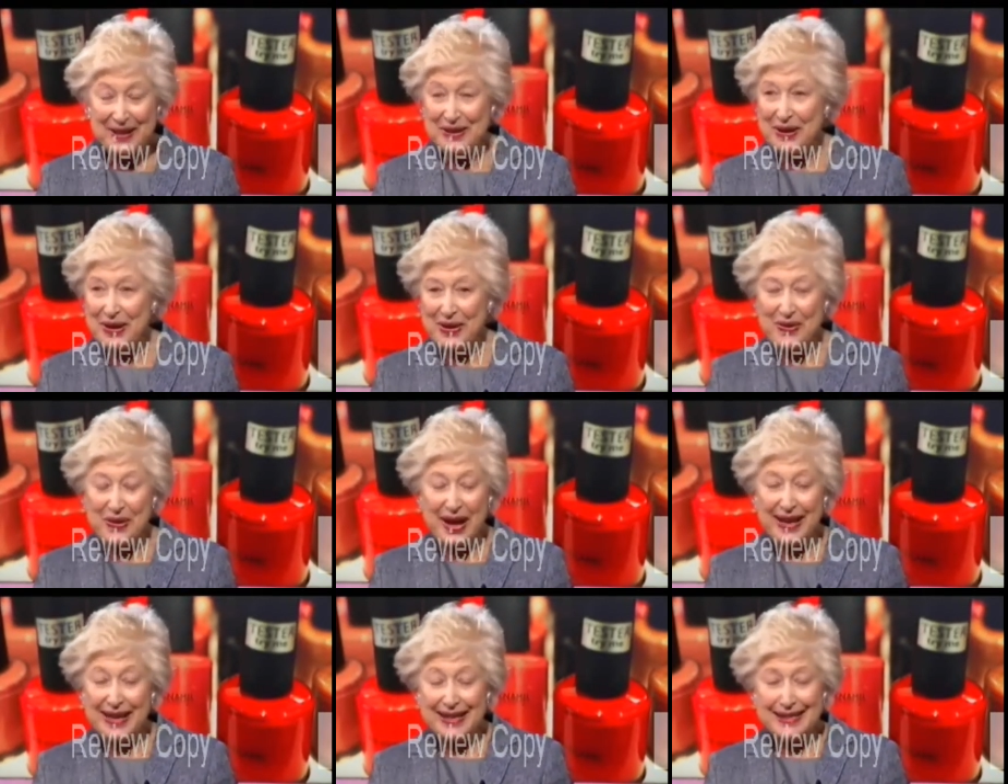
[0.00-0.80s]
You
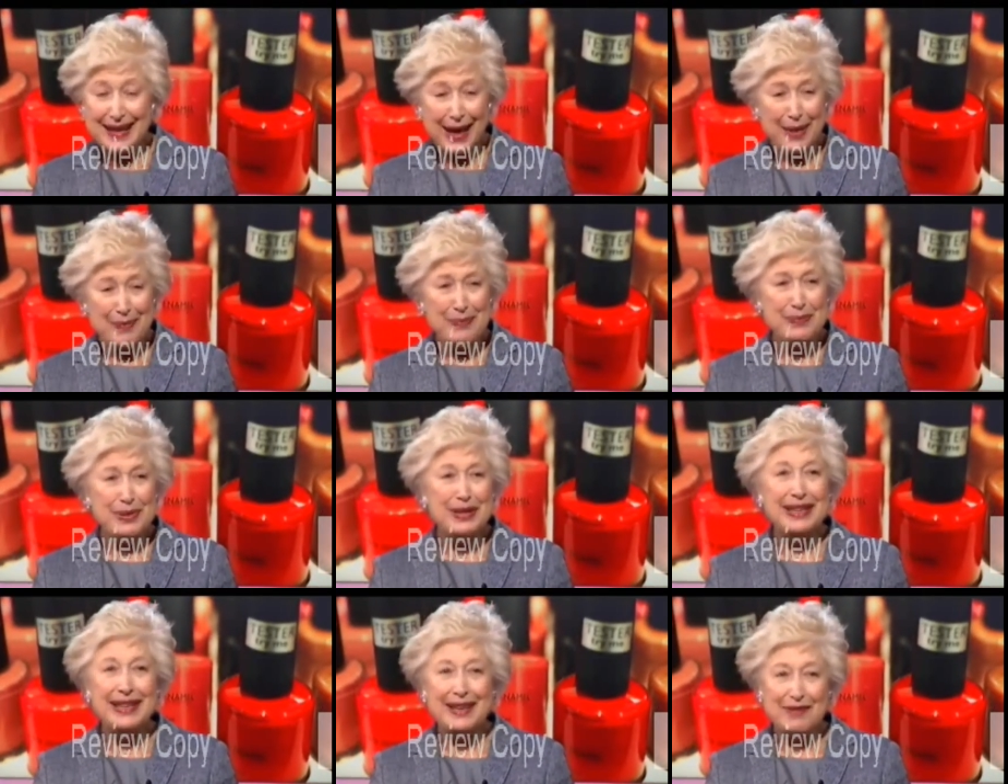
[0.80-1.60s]
know, it's
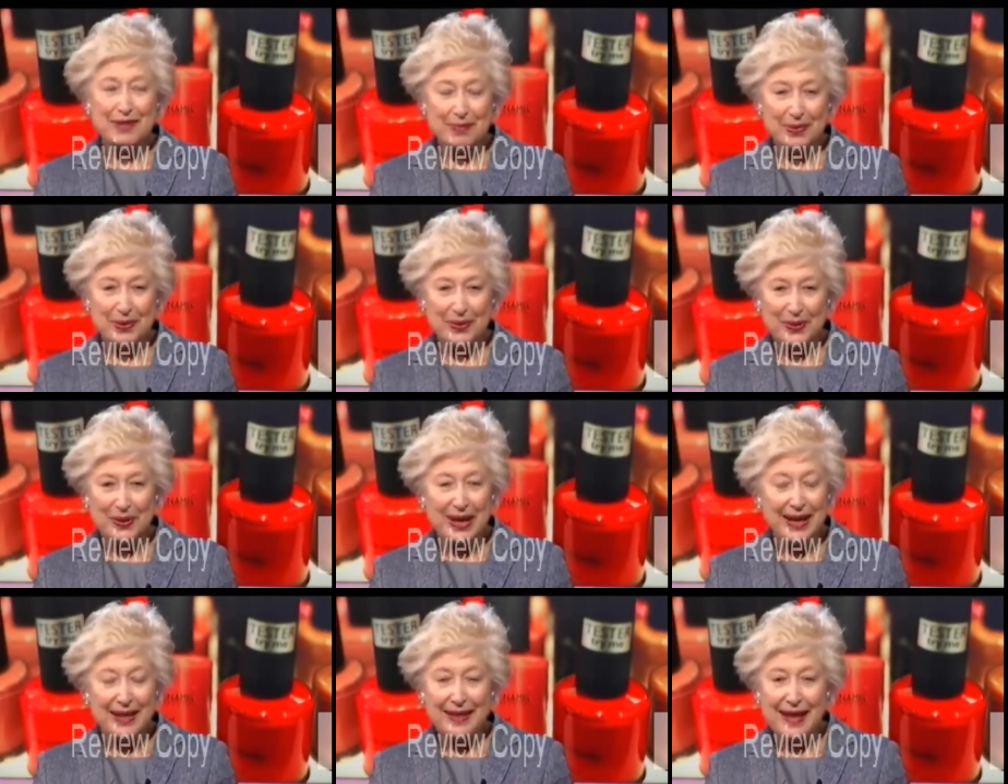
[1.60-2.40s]
unbelievable
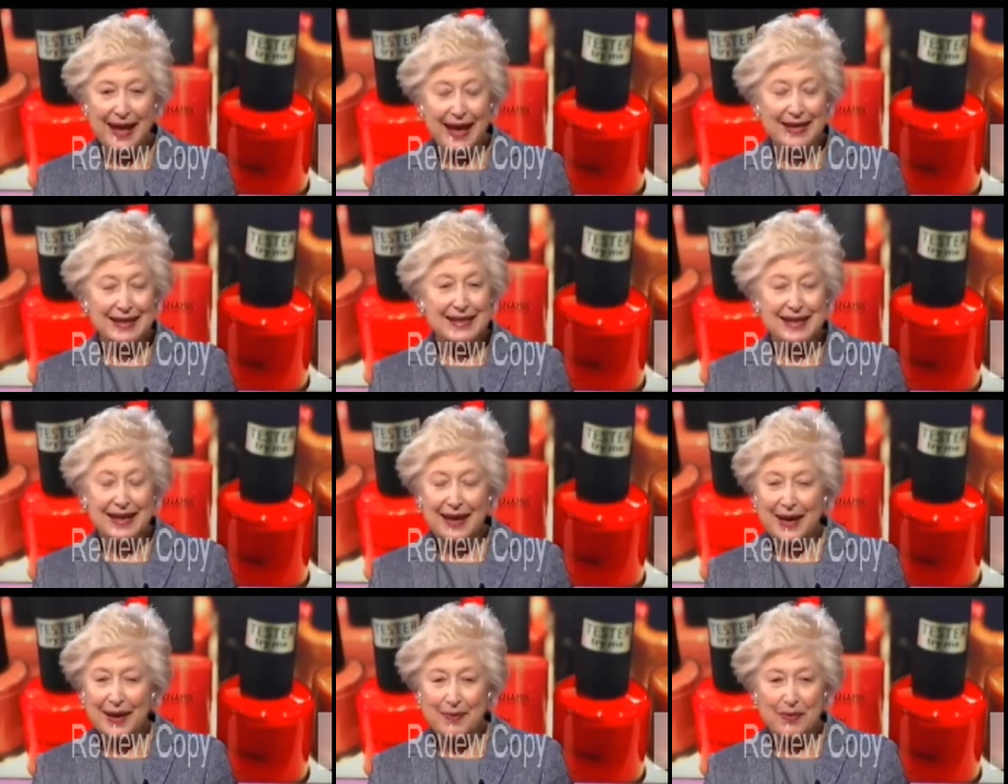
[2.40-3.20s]
that
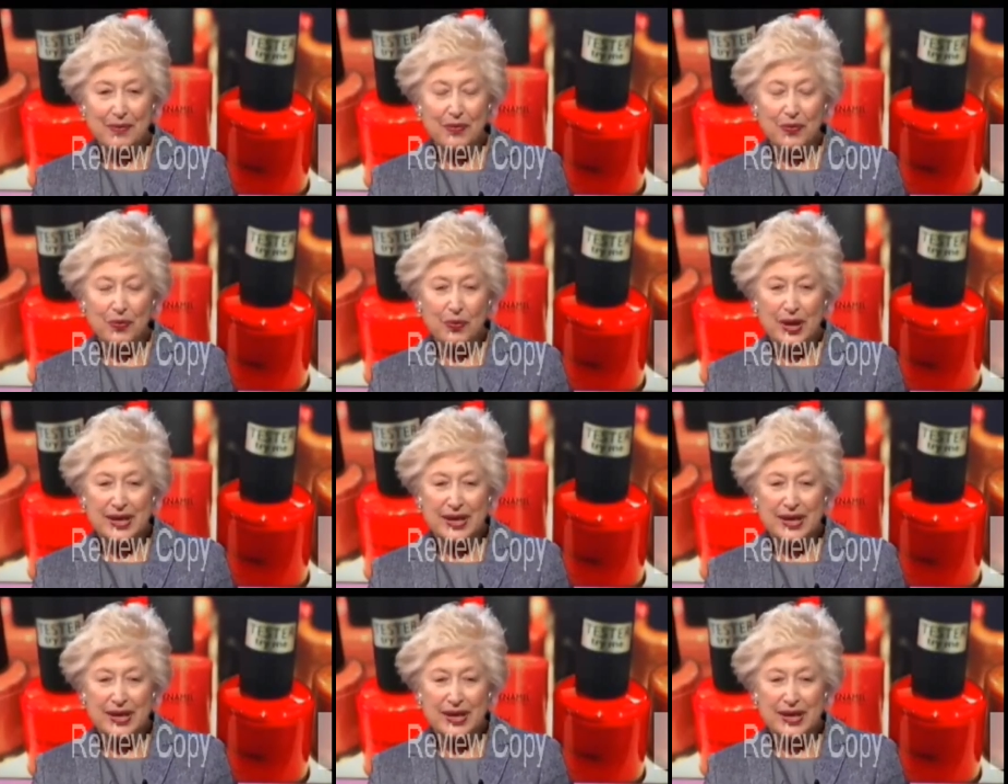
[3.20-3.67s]
um,